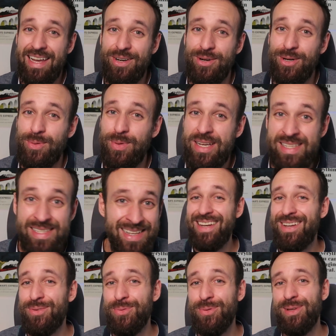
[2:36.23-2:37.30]
like always,
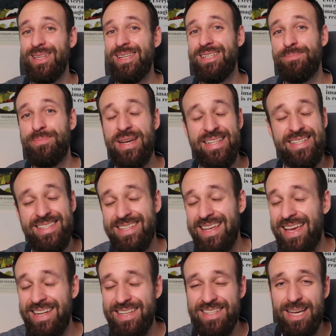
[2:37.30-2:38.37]
it really depends
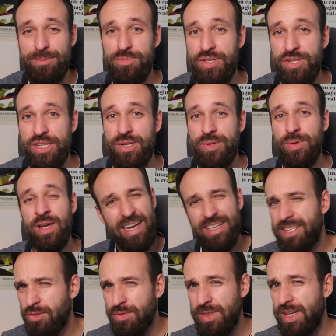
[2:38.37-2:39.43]
and is up to you. I
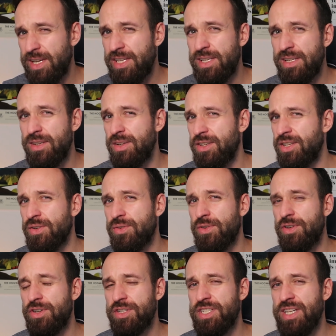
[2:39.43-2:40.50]
don't think
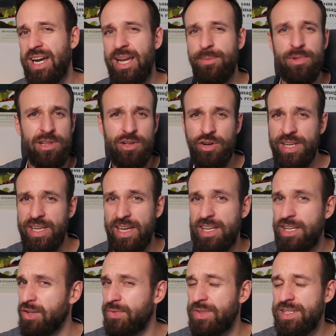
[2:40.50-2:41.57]
your time learning
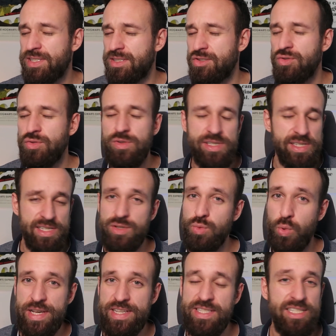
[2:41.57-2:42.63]
any of these tools is
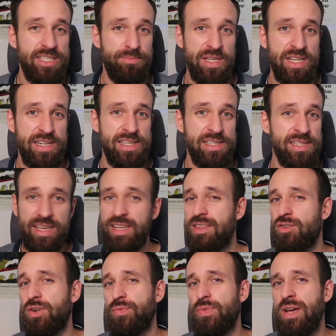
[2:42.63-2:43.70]
wasted because
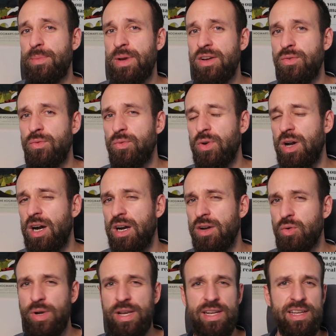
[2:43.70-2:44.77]
either of them have uh,
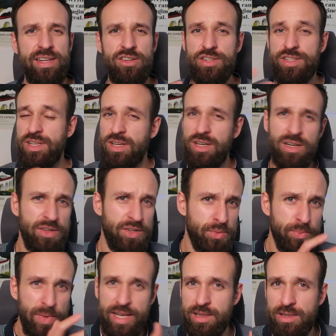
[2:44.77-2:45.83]
great ideas. Uh, you
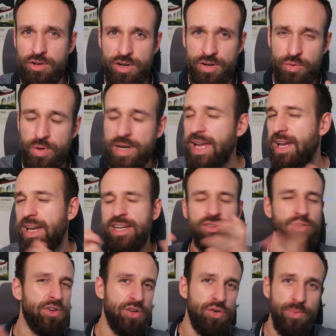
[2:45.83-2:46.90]
might learn React
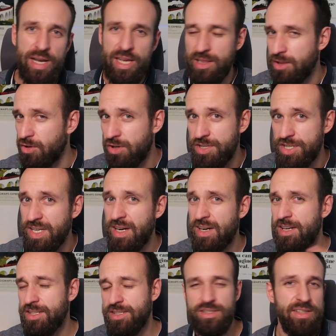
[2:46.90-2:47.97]
or you might learn
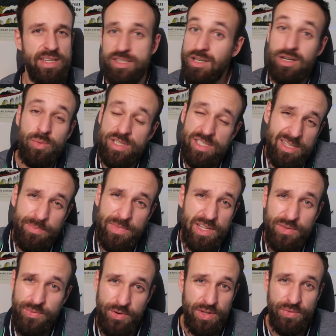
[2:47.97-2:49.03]
Dart. So that's always
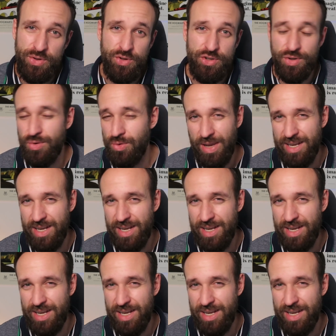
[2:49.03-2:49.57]
something for the future